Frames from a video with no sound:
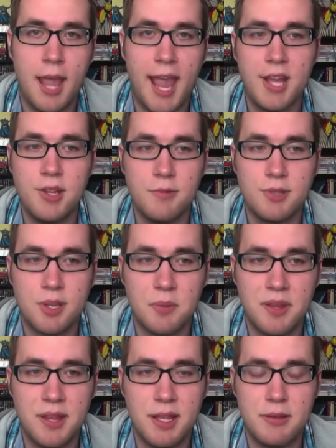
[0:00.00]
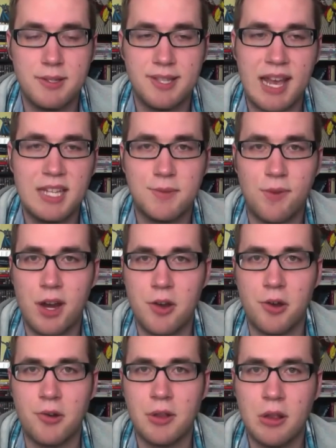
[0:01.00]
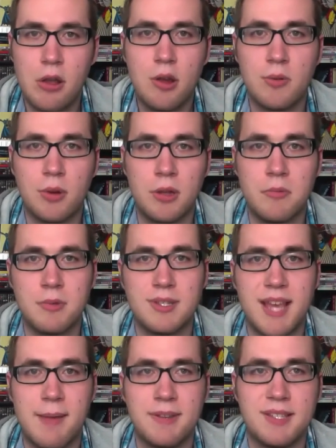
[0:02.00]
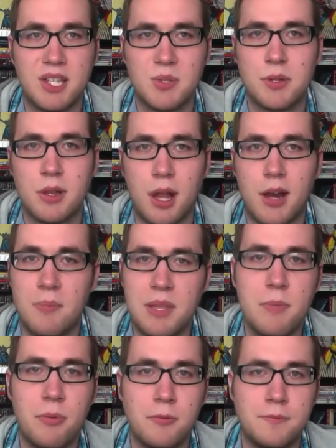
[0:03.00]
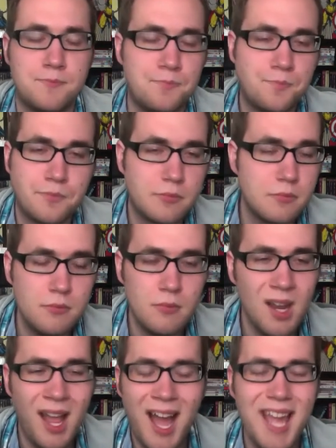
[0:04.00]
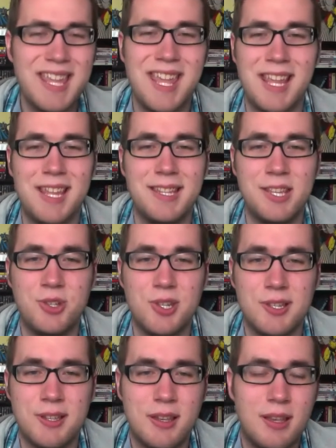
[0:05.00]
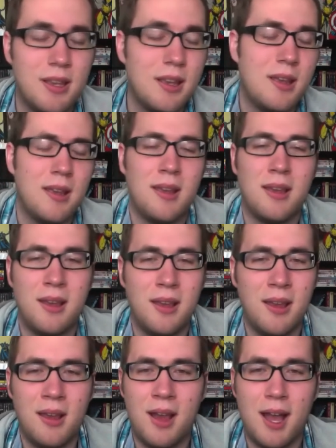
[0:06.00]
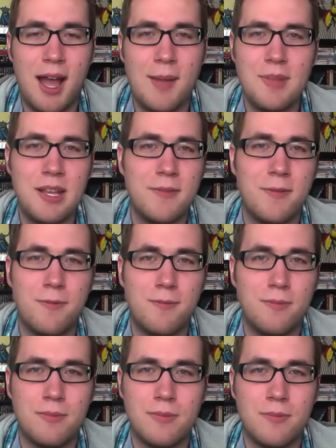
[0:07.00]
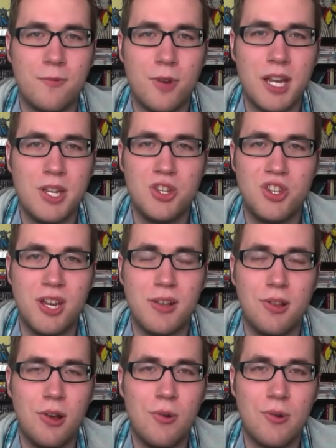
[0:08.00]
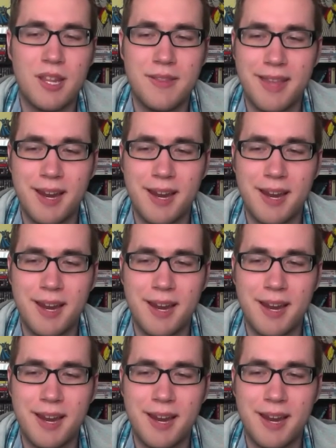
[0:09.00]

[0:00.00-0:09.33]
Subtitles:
And it was something that satisfied her in the long run, was having sex with a lot of people. I get it. It's just, I'm not a freaking gigolo or anything.